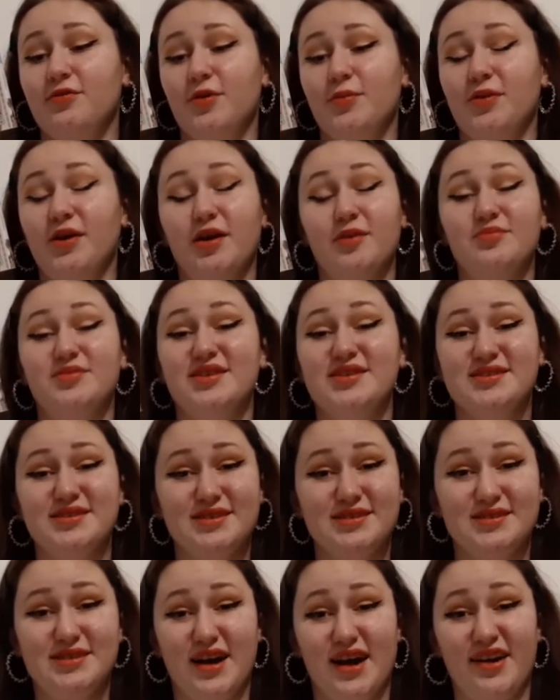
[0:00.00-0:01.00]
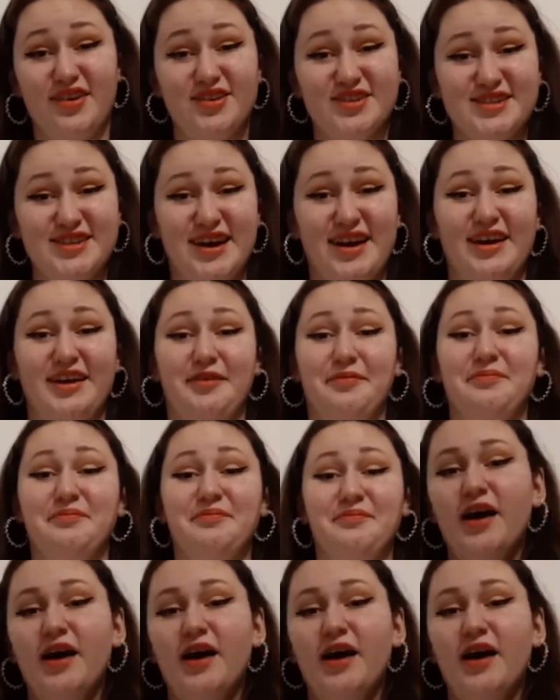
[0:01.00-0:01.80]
from him this entire time?